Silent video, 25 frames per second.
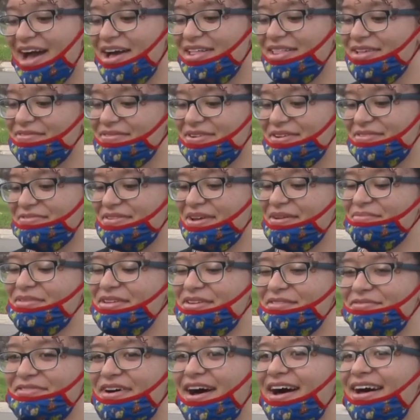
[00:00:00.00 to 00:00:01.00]
I live in a family
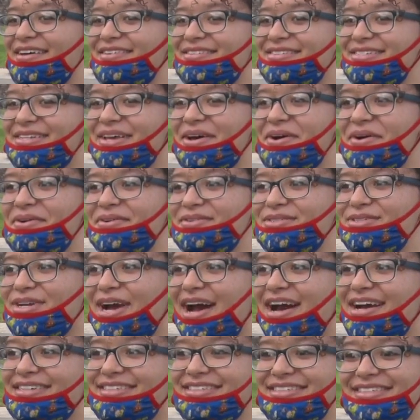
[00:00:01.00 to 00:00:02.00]
of five, so
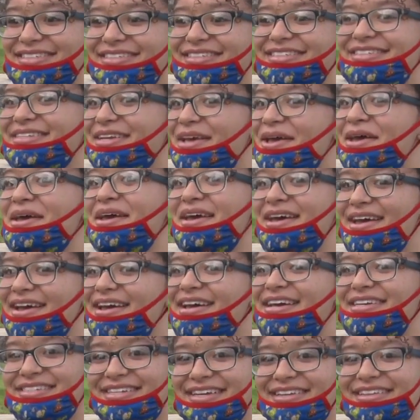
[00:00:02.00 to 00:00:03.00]
trash is
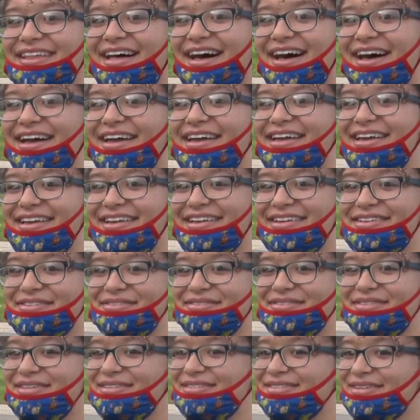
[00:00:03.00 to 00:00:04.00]
it's a lot
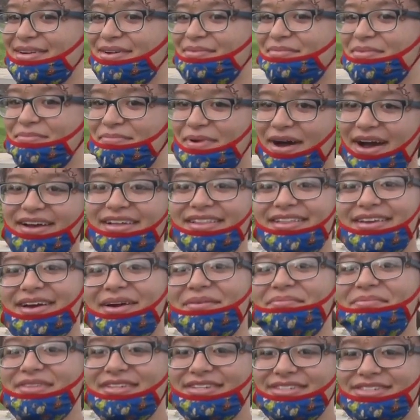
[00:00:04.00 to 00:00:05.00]
and it's going to be piling
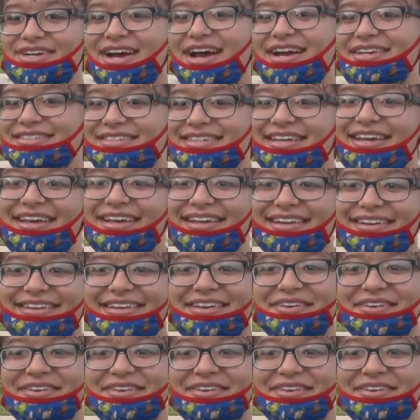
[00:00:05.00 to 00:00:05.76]
up in the trash can